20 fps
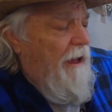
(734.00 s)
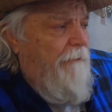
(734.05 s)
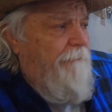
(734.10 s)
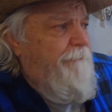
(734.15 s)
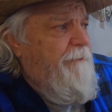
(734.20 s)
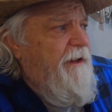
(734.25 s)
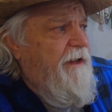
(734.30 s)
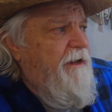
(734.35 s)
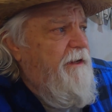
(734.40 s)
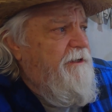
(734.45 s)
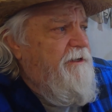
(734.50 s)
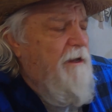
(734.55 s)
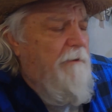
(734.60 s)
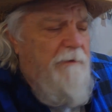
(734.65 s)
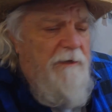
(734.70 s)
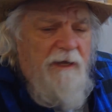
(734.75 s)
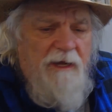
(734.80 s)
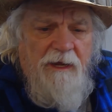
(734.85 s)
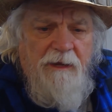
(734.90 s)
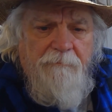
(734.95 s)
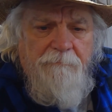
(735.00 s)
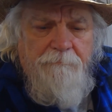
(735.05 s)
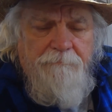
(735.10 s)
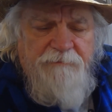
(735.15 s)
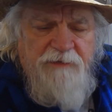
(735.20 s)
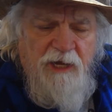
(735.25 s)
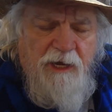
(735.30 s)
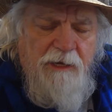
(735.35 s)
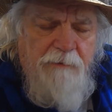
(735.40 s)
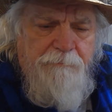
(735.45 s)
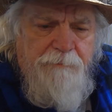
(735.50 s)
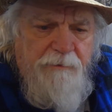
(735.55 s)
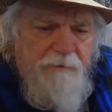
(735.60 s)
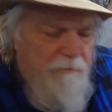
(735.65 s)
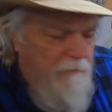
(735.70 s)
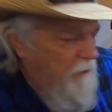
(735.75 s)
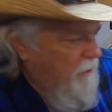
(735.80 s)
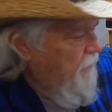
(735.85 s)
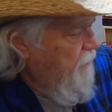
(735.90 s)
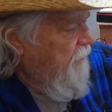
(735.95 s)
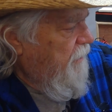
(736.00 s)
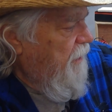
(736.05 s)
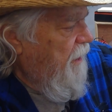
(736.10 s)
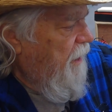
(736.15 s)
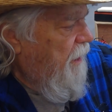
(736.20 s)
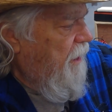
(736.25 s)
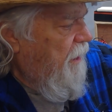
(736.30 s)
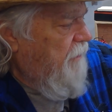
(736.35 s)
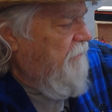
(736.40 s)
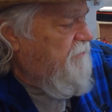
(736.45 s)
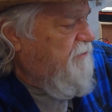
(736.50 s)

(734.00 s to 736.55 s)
a PWM type uh,